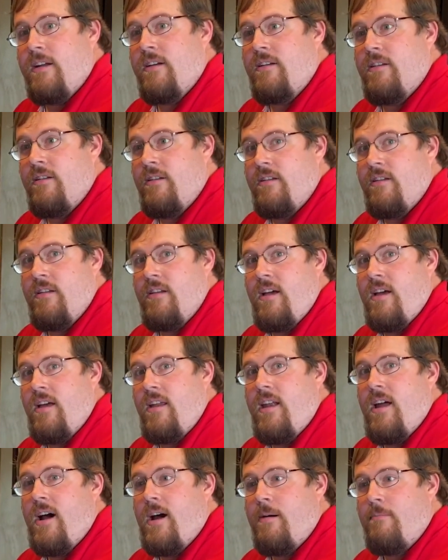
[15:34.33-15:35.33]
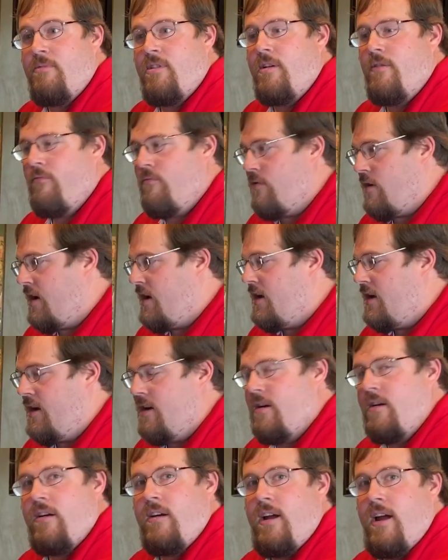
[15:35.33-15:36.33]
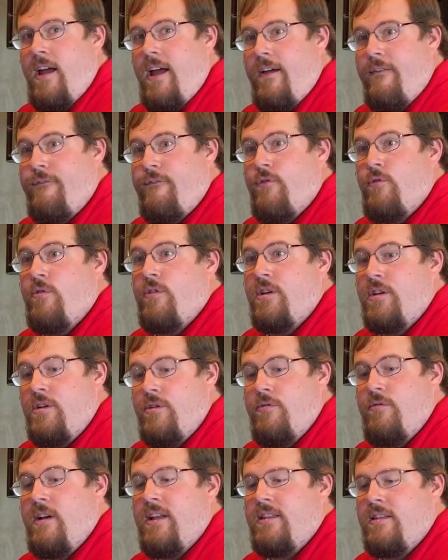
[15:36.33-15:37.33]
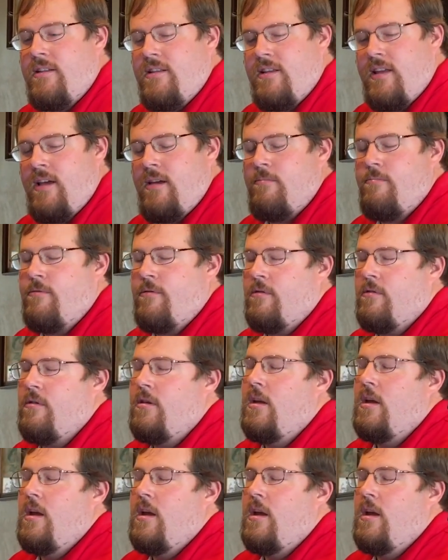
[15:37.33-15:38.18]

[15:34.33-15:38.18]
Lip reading: an omelet right here for you at the table.